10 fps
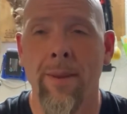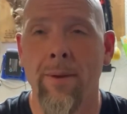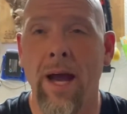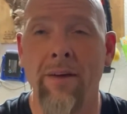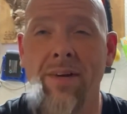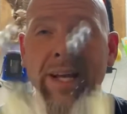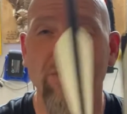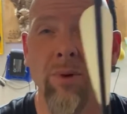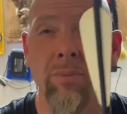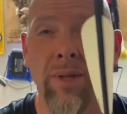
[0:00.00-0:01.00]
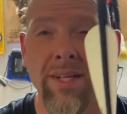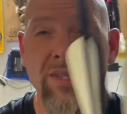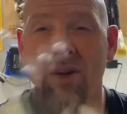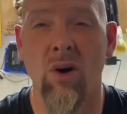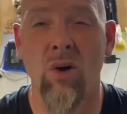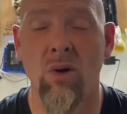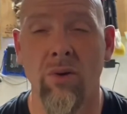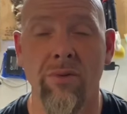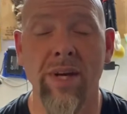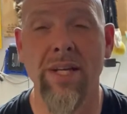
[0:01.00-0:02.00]
I've had to replace all
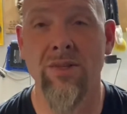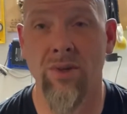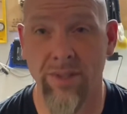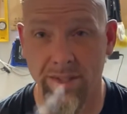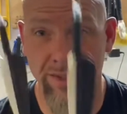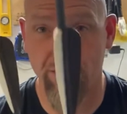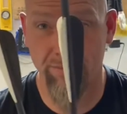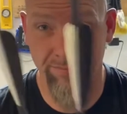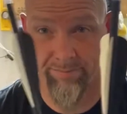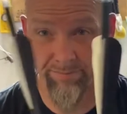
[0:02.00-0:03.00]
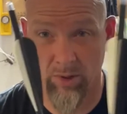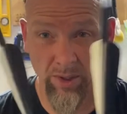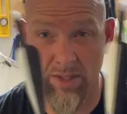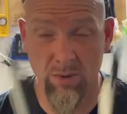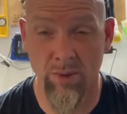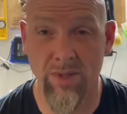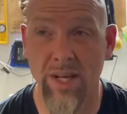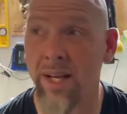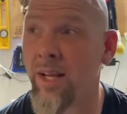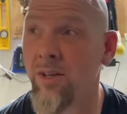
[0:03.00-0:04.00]
the veins on these ones
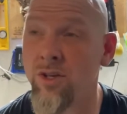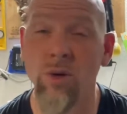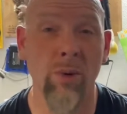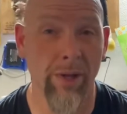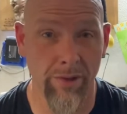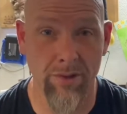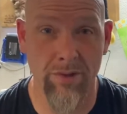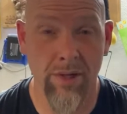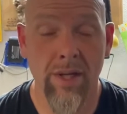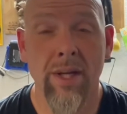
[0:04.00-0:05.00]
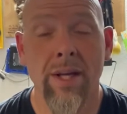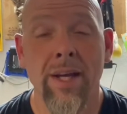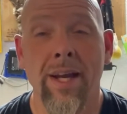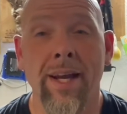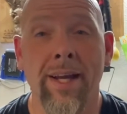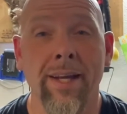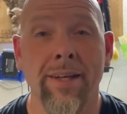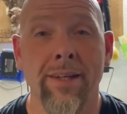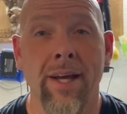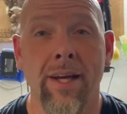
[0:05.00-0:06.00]
and two others.
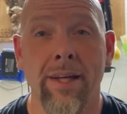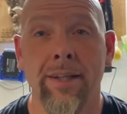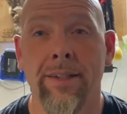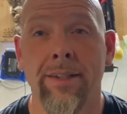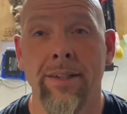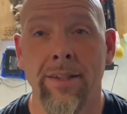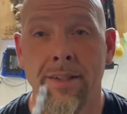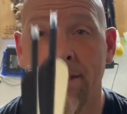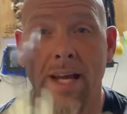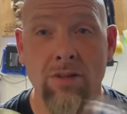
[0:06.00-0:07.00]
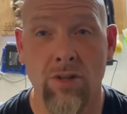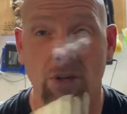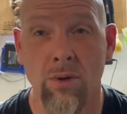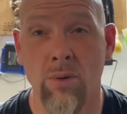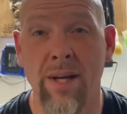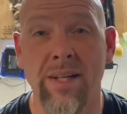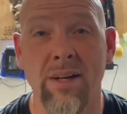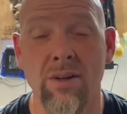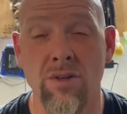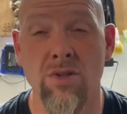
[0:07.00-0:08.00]
And that should go right
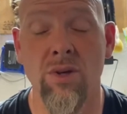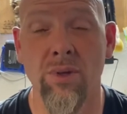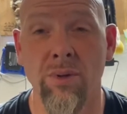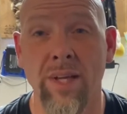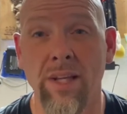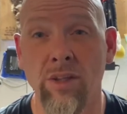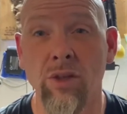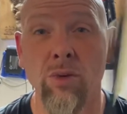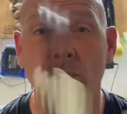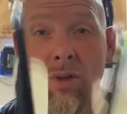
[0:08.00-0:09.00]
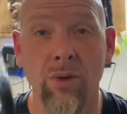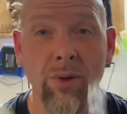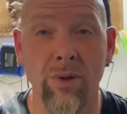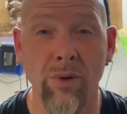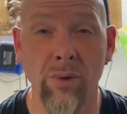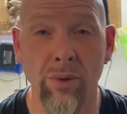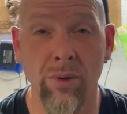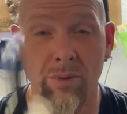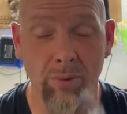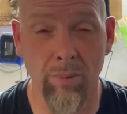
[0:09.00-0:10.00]
there to show you that you can do it too. You
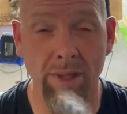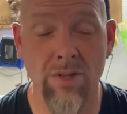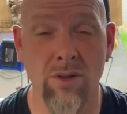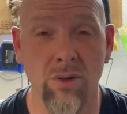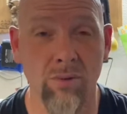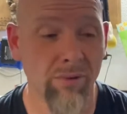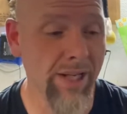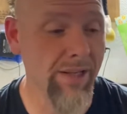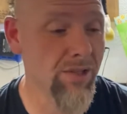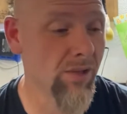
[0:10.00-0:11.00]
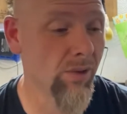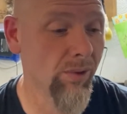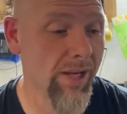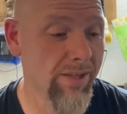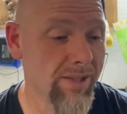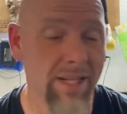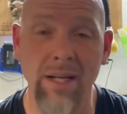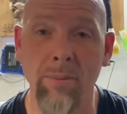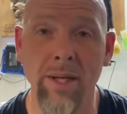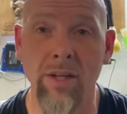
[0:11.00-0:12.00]
can replace your own veins. You don't have to take
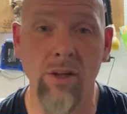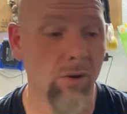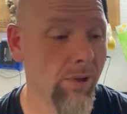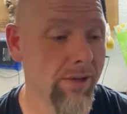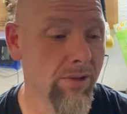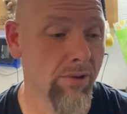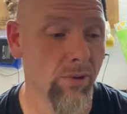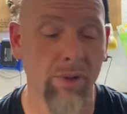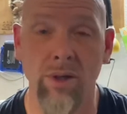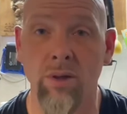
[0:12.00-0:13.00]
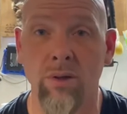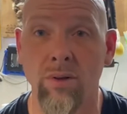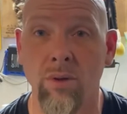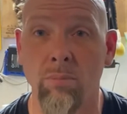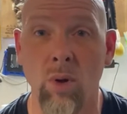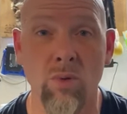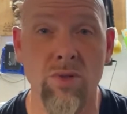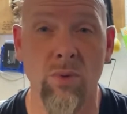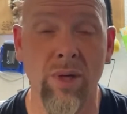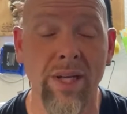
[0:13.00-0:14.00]
them in. You don't have to throw your bolts
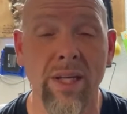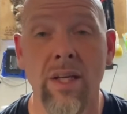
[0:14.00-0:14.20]
away.